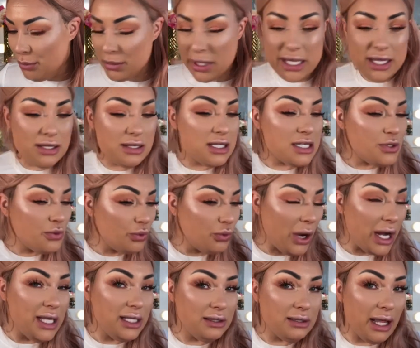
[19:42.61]
Like in the
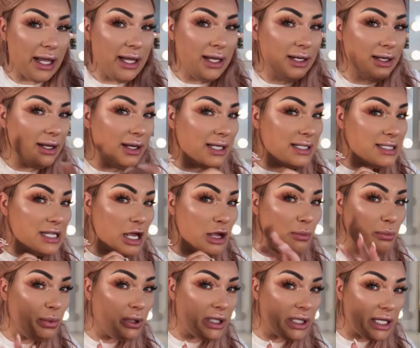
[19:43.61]
right light, it's
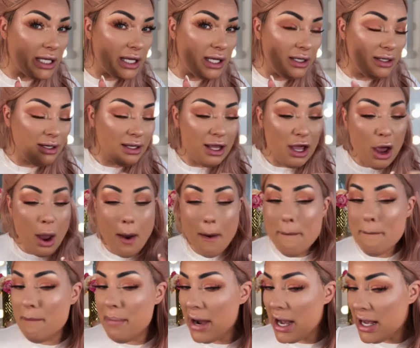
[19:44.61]
like blingin',
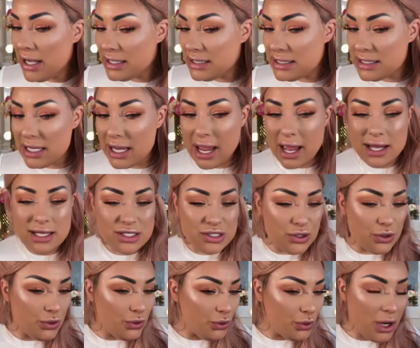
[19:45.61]
but as
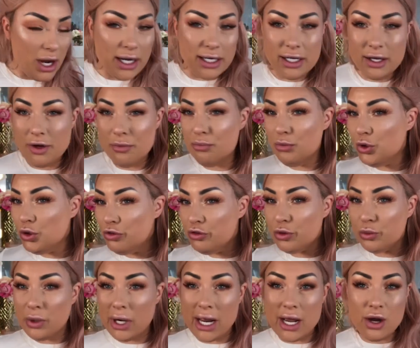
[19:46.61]
you kind of move
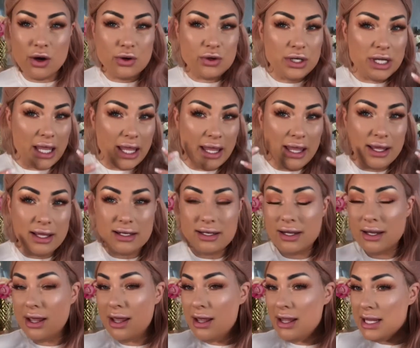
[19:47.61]
around, it
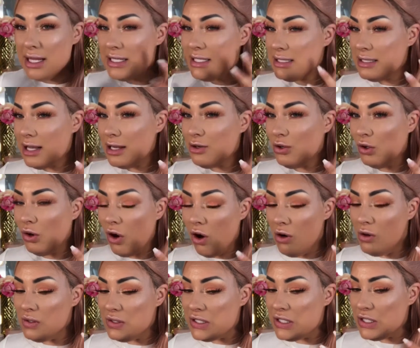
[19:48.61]
is subtle
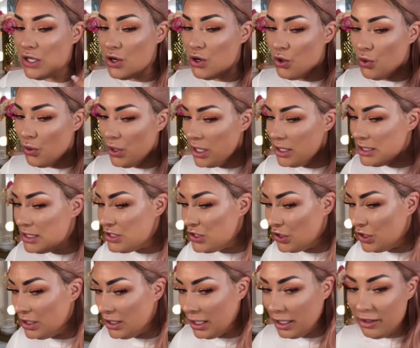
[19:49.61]
also in
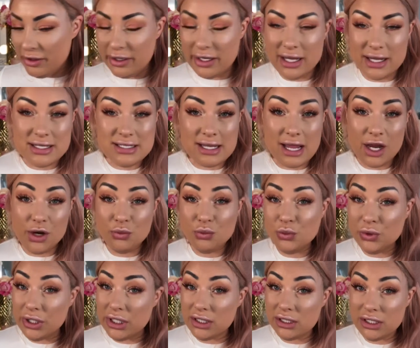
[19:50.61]
certain areas. I
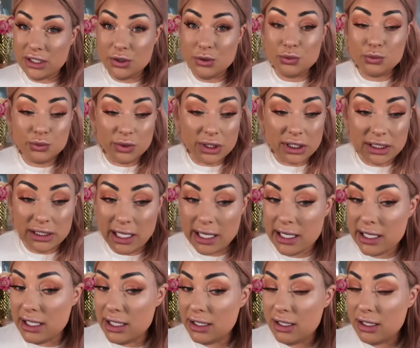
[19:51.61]
really, really like it.